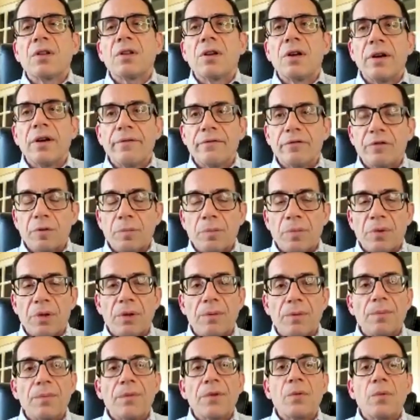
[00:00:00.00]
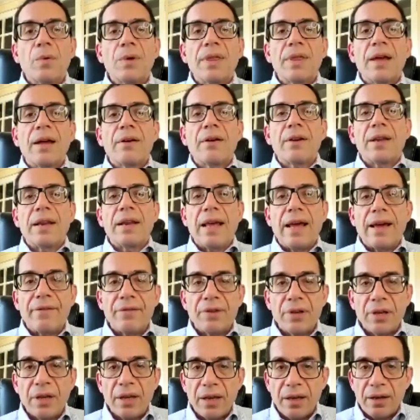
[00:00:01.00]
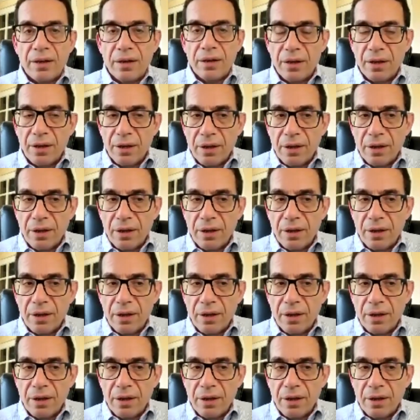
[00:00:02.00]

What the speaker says: comfortable with how to navigate,